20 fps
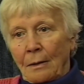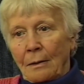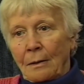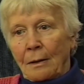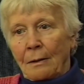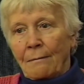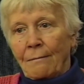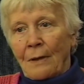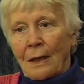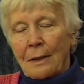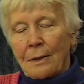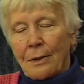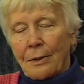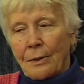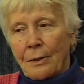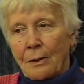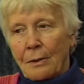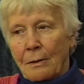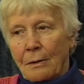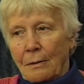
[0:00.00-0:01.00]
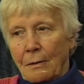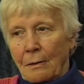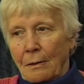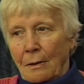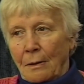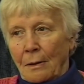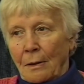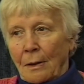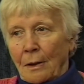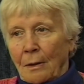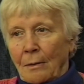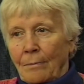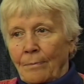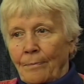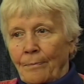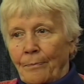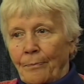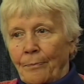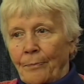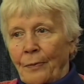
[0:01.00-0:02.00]
There was,
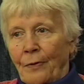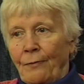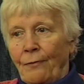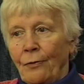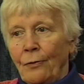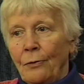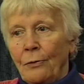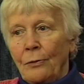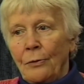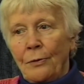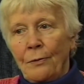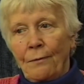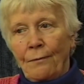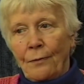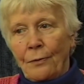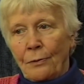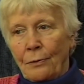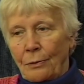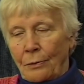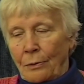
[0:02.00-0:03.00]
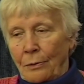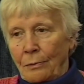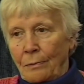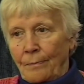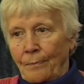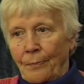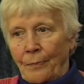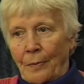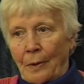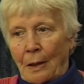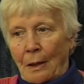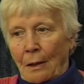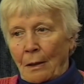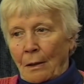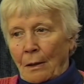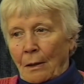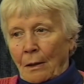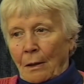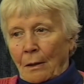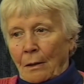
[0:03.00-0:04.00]
before the war,
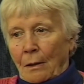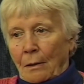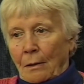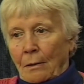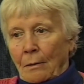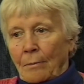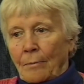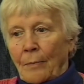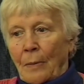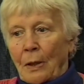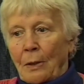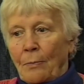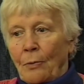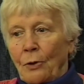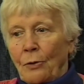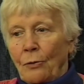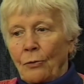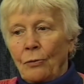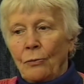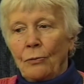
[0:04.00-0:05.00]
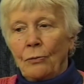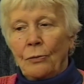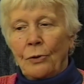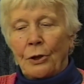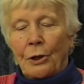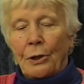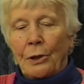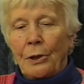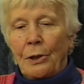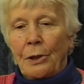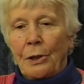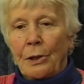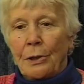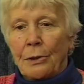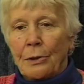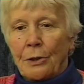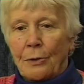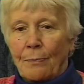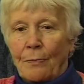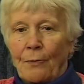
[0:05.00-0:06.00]
maybe 2-3
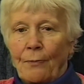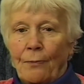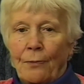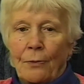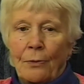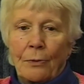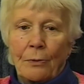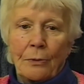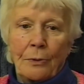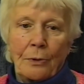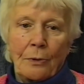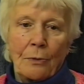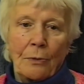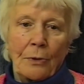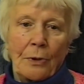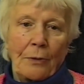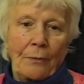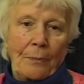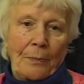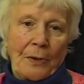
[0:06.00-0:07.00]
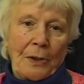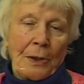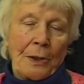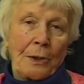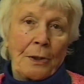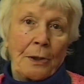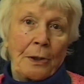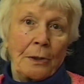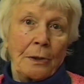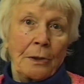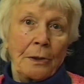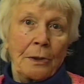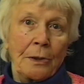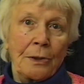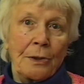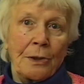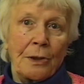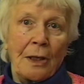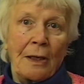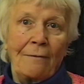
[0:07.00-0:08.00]
years before, it could have been in
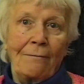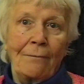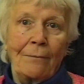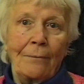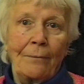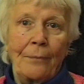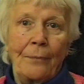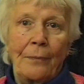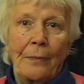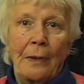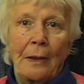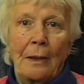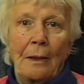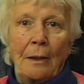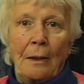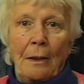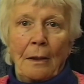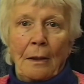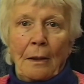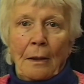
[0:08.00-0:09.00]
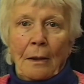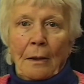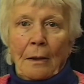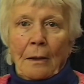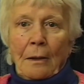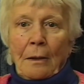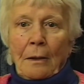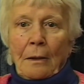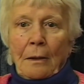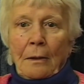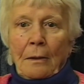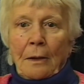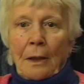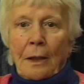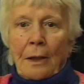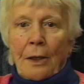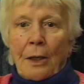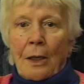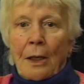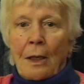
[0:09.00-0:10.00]
1937, there
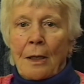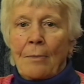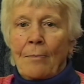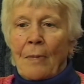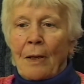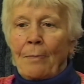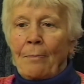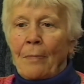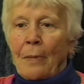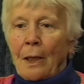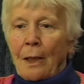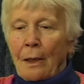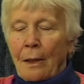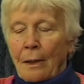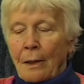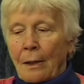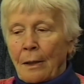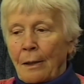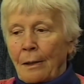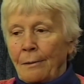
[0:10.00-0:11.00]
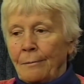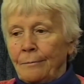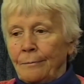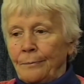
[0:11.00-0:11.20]
came a man,